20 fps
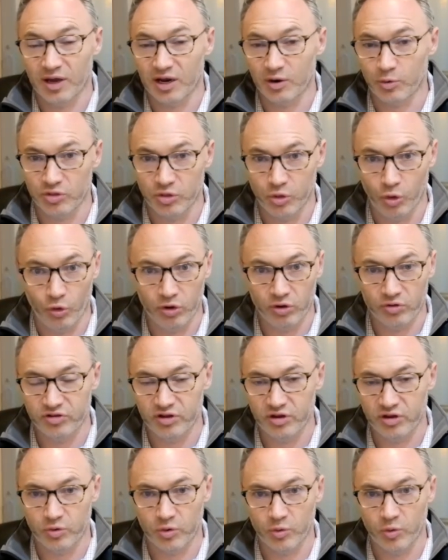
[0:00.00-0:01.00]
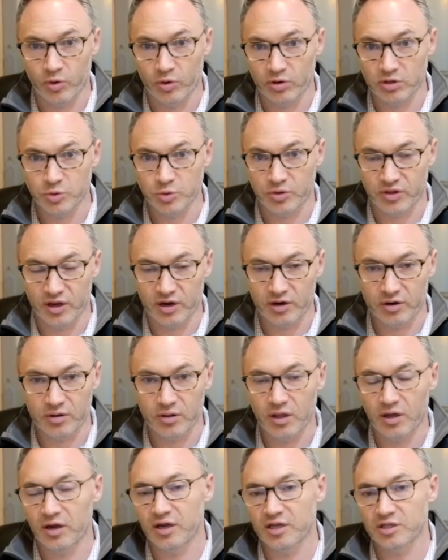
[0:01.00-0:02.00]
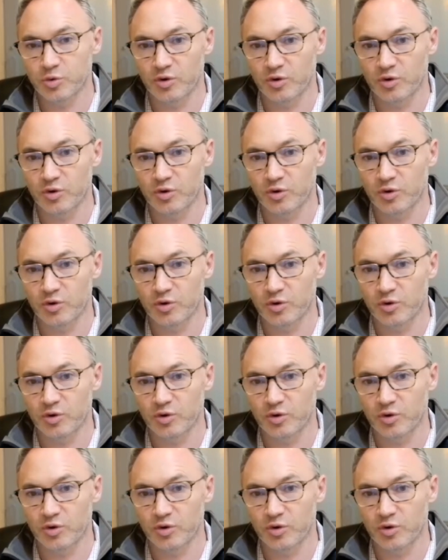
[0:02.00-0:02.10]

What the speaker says: it with loyalty rewards with airlines.